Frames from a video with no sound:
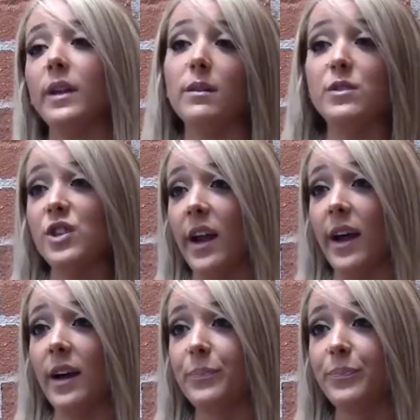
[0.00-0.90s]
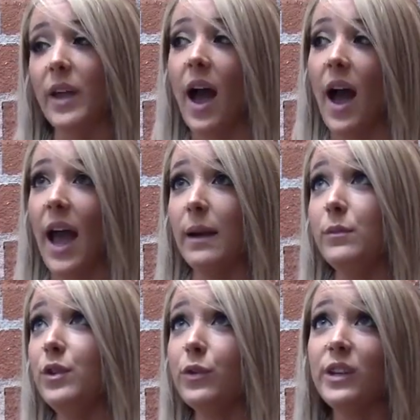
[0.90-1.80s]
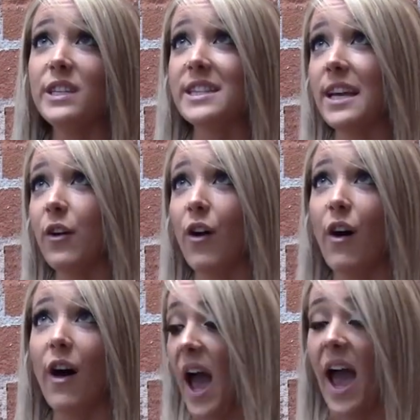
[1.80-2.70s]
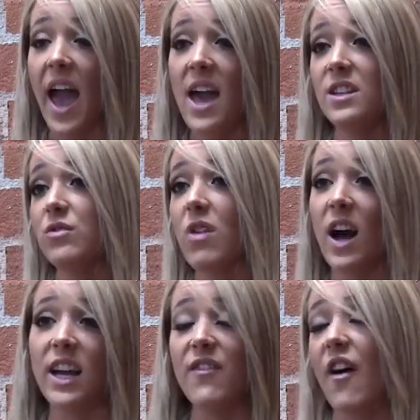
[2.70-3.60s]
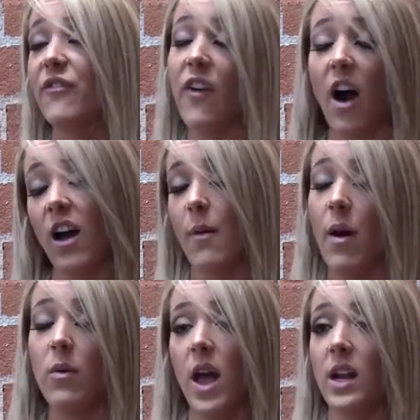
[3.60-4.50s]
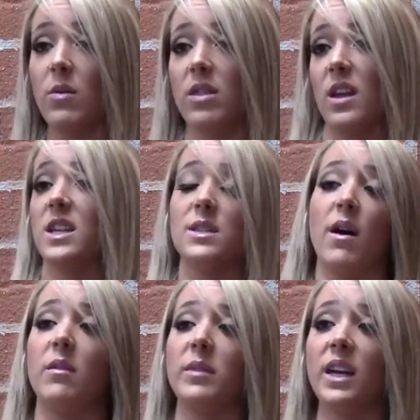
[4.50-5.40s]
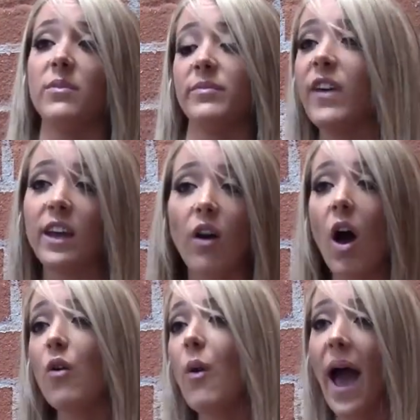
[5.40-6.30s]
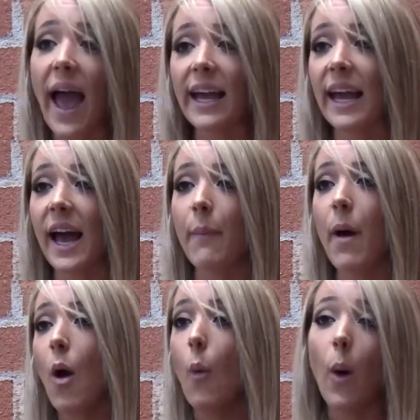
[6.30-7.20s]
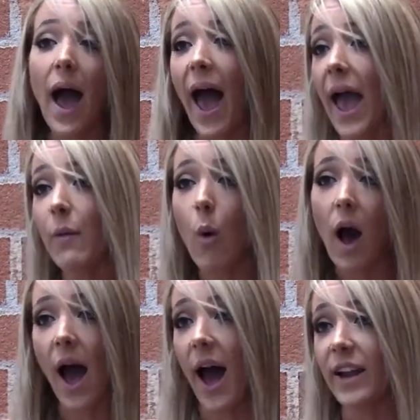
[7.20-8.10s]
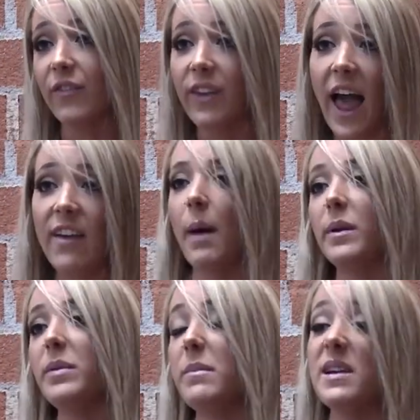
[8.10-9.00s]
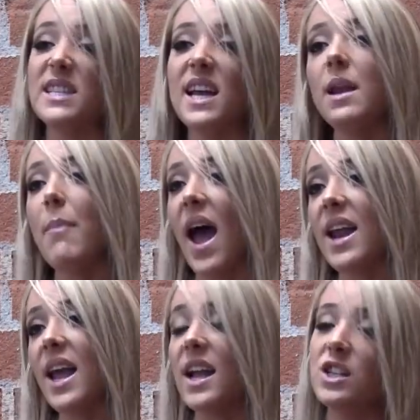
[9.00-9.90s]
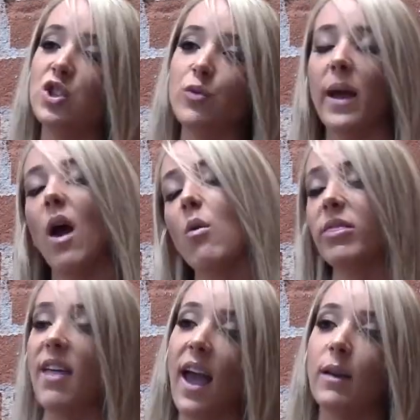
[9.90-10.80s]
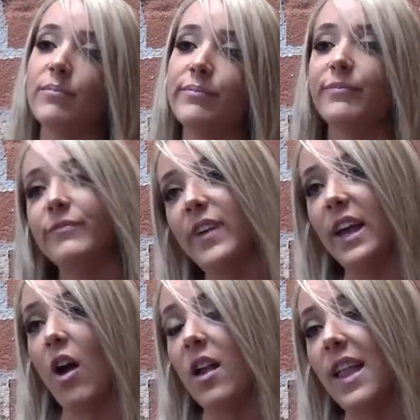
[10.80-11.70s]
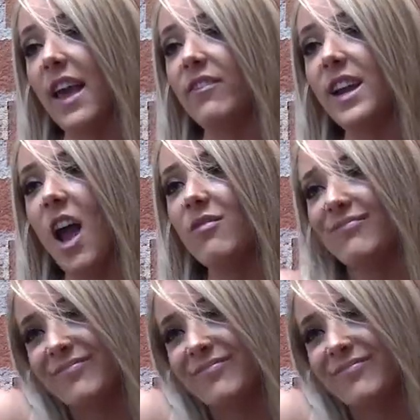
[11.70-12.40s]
My name's Jenna. I'm newly single. I do not give a fuck about what anyone thinks about me. Figure out who I am, what I want out of life. I'm gonna be Miss Independent and do my own thing. Figure out life, you know?